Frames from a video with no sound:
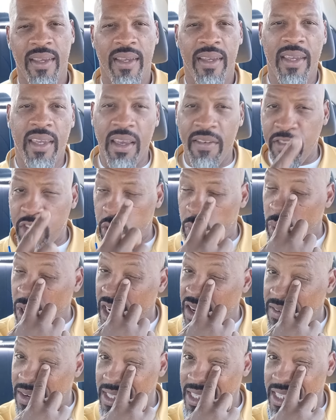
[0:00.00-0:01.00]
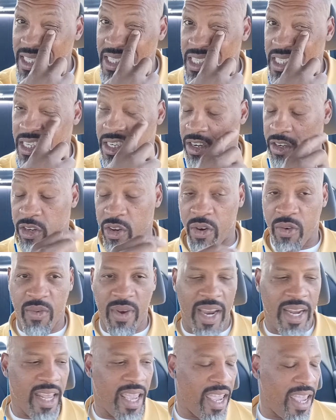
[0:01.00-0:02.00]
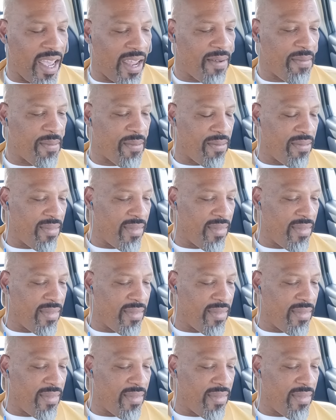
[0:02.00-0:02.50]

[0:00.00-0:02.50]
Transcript: Give to one of us to sit on your right hand